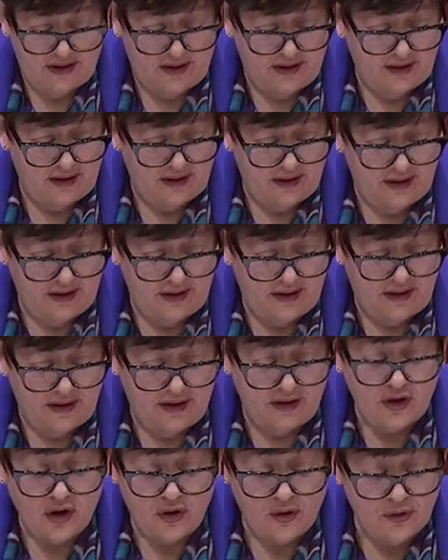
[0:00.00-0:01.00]

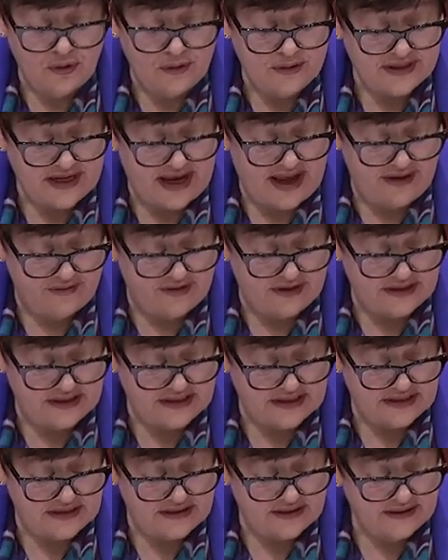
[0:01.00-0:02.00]
The noes have
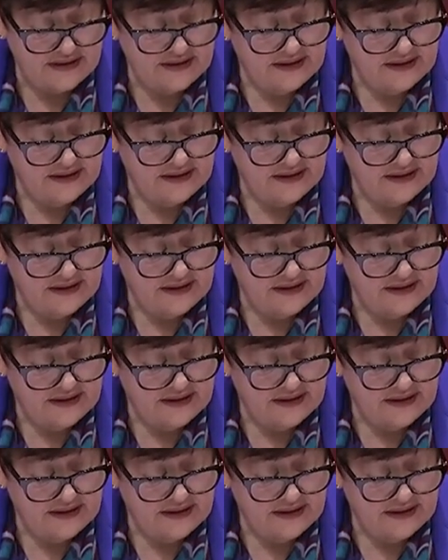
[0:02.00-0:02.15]
it.